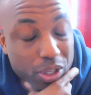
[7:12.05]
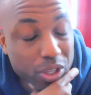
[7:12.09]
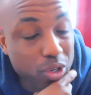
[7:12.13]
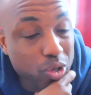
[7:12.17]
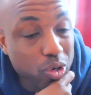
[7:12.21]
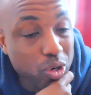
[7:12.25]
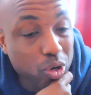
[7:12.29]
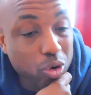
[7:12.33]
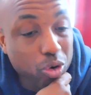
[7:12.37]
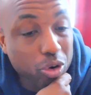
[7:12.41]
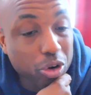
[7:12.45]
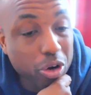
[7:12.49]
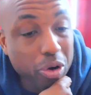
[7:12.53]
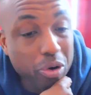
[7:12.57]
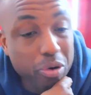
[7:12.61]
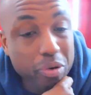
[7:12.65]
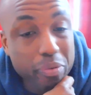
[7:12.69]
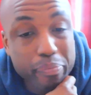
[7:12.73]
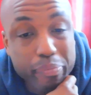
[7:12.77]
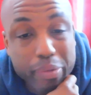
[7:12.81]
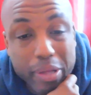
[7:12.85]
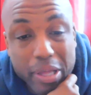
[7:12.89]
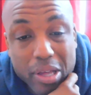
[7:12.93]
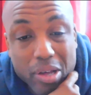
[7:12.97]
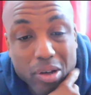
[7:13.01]
You know,
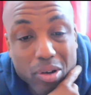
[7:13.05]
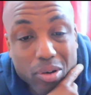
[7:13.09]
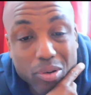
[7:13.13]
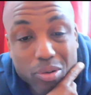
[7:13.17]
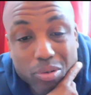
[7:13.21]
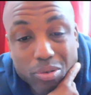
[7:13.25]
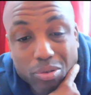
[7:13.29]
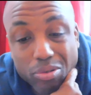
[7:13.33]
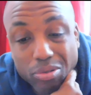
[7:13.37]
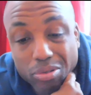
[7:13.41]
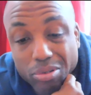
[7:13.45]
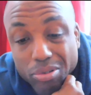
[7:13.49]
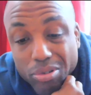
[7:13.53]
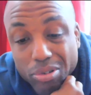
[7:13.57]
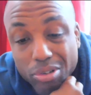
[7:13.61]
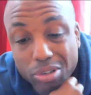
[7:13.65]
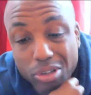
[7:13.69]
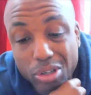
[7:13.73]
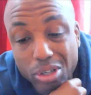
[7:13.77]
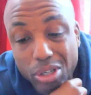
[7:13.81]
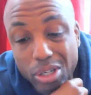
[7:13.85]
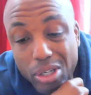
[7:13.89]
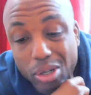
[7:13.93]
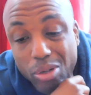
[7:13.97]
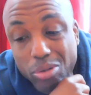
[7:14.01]
Colonel Beal,
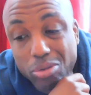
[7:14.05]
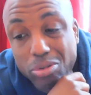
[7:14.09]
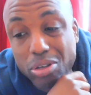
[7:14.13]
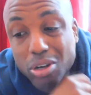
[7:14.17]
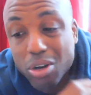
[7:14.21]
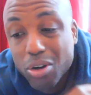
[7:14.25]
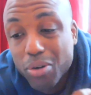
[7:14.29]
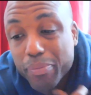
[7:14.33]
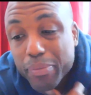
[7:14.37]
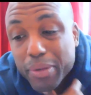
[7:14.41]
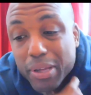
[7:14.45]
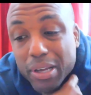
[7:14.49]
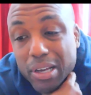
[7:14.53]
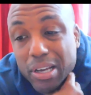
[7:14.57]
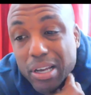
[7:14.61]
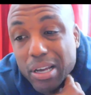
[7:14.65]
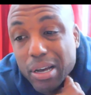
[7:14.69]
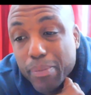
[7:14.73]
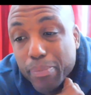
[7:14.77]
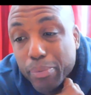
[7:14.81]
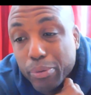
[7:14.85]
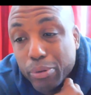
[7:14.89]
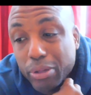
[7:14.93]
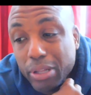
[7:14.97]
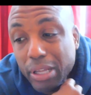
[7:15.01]
you know, taught me a
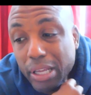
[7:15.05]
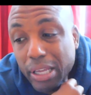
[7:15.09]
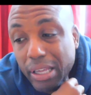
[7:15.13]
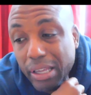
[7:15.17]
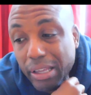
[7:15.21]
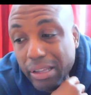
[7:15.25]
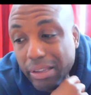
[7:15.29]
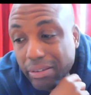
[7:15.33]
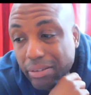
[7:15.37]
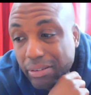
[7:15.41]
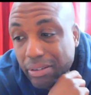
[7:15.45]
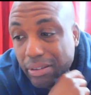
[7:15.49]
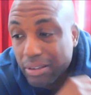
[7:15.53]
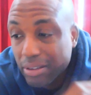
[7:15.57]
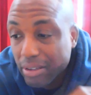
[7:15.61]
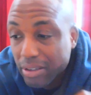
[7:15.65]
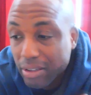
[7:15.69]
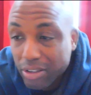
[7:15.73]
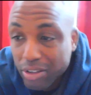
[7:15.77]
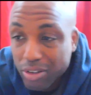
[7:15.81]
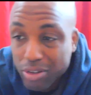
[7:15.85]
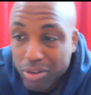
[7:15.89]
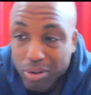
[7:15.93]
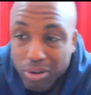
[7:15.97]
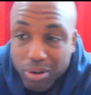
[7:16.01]
couple things.
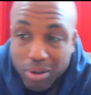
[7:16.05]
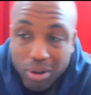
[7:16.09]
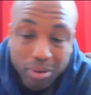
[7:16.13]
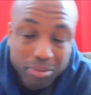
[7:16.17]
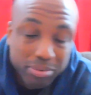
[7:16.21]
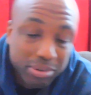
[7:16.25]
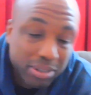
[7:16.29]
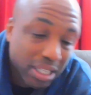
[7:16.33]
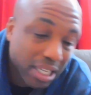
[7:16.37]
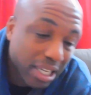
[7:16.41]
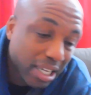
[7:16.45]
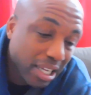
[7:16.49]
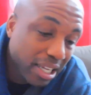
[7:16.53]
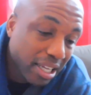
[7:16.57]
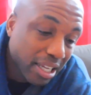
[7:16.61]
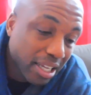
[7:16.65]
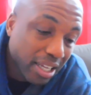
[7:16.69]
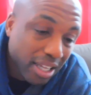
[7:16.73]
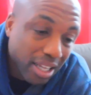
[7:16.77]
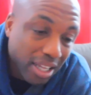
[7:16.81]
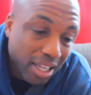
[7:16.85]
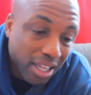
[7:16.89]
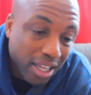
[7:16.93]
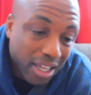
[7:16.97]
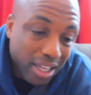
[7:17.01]
You know what I'm saying?
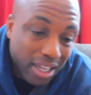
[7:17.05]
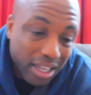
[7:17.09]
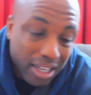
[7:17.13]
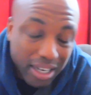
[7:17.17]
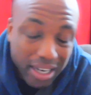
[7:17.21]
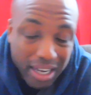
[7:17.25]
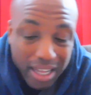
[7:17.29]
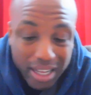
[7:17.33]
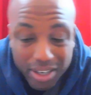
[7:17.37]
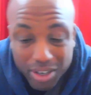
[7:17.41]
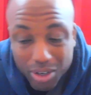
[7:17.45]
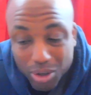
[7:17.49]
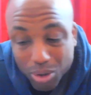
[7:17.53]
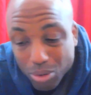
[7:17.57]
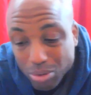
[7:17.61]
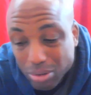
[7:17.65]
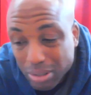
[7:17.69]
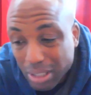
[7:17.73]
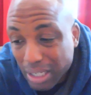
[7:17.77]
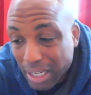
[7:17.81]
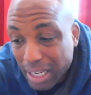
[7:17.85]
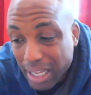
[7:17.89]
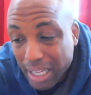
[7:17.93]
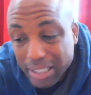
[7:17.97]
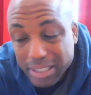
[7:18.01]
And that
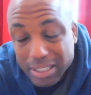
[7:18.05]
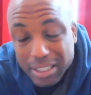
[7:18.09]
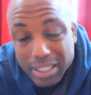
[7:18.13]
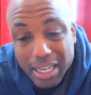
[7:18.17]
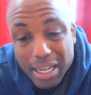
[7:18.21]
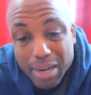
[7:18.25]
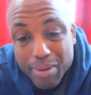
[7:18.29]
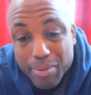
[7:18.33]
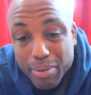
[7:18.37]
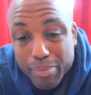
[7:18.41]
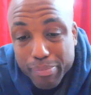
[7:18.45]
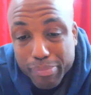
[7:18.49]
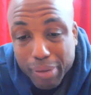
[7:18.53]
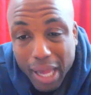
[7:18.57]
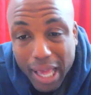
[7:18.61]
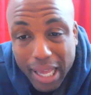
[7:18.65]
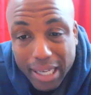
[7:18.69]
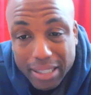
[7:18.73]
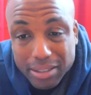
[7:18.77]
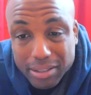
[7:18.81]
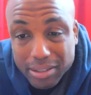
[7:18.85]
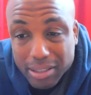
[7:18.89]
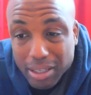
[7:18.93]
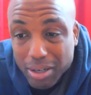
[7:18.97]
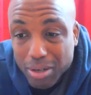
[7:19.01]
dude's a legendary
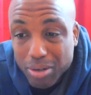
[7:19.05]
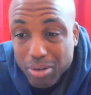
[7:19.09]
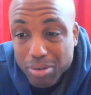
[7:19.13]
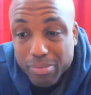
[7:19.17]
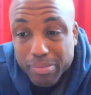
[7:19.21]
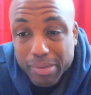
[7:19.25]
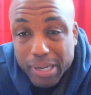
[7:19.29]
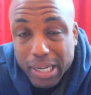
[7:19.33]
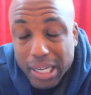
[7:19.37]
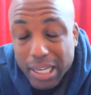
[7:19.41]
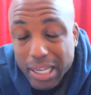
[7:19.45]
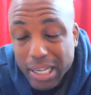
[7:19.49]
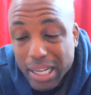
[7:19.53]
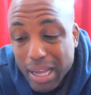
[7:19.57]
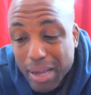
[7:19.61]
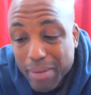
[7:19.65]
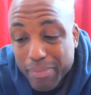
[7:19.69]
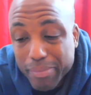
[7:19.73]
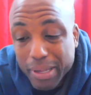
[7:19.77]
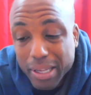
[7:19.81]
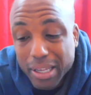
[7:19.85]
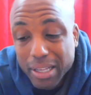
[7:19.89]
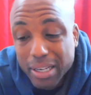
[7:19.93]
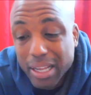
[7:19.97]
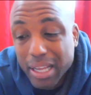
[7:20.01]
Blackstone, man.
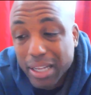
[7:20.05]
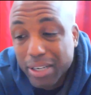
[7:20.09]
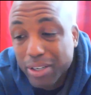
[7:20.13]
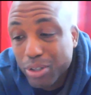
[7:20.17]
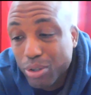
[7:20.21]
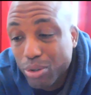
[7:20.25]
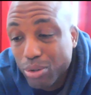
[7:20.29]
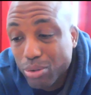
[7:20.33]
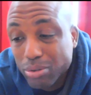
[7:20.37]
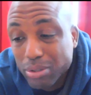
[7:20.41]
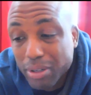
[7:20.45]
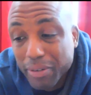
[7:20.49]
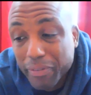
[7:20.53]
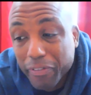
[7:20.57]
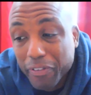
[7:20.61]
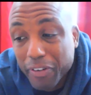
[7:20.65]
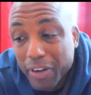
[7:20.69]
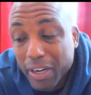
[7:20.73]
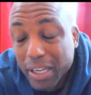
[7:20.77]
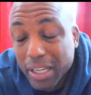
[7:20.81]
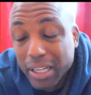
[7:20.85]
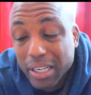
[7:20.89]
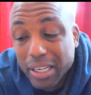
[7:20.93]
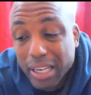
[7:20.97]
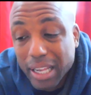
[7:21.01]
I mean, that dude's a
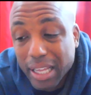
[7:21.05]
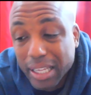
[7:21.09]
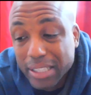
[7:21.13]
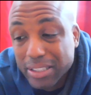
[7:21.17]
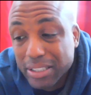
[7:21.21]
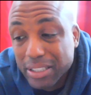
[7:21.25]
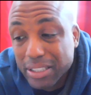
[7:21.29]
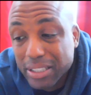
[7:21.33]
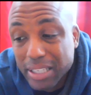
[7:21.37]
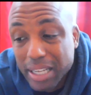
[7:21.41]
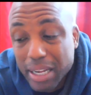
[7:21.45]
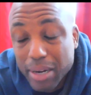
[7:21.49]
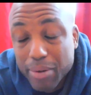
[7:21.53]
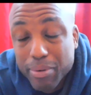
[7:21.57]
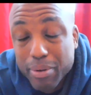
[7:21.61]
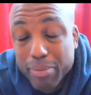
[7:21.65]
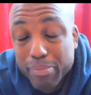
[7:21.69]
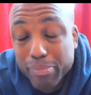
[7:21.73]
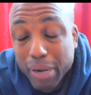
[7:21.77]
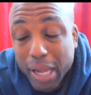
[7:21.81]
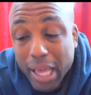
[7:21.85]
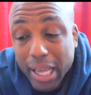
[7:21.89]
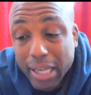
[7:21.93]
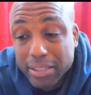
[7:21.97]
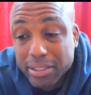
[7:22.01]
fucking legendary
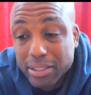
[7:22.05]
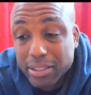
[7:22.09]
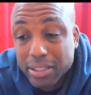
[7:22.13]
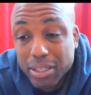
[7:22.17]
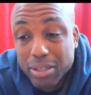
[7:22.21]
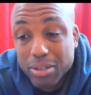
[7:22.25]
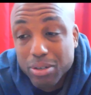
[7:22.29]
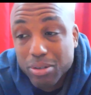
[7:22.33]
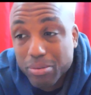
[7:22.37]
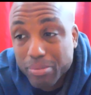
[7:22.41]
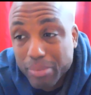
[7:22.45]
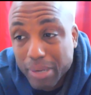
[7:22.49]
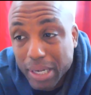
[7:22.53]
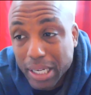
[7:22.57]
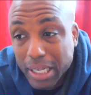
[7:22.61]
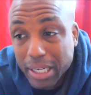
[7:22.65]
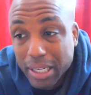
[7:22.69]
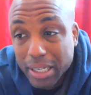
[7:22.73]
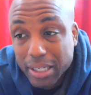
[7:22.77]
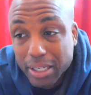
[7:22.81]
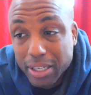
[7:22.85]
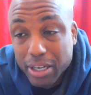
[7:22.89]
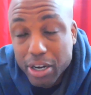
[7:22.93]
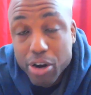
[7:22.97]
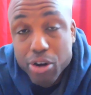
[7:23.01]
Blackstone, man.
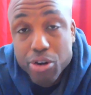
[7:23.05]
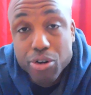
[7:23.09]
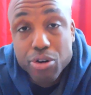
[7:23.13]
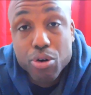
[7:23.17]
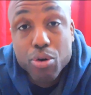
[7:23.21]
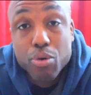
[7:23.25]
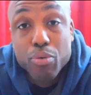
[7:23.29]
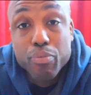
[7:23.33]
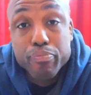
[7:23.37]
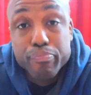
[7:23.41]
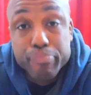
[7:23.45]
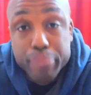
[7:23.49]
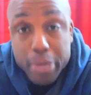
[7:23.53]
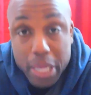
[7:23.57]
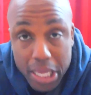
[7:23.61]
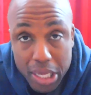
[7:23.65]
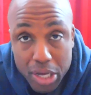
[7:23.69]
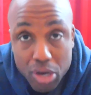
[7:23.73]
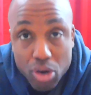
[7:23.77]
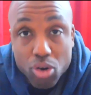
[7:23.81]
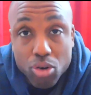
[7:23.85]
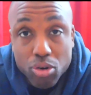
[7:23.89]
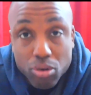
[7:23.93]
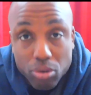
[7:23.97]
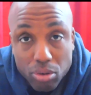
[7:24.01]
Colonel
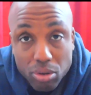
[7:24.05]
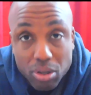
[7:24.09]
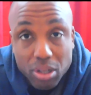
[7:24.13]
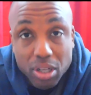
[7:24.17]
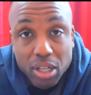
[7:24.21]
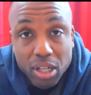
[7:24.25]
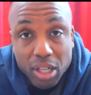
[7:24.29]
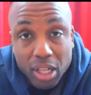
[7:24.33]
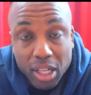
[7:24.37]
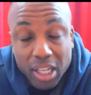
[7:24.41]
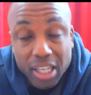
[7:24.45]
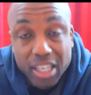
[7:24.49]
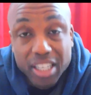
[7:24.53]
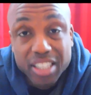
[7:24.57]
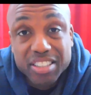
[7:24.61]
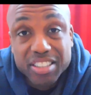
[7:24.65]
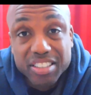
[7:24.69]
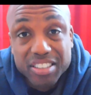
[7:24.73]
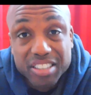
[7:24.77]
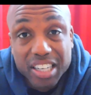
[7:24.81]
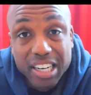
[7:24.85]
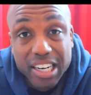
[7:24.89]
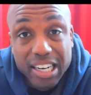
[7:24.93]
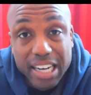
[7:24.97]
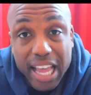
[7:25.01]
Beal.
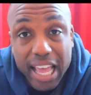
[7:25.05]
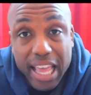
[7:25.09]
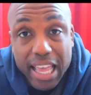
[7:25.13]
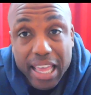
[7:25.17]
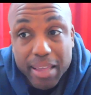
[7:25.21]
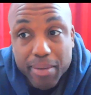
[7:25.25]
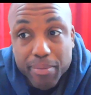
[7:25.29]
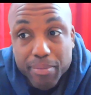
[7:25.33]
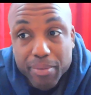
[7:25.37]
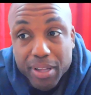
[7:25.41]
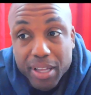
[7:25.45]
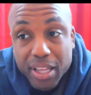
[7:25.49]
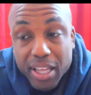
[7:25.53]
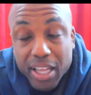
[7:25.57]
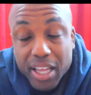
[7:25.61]
Listen to the name.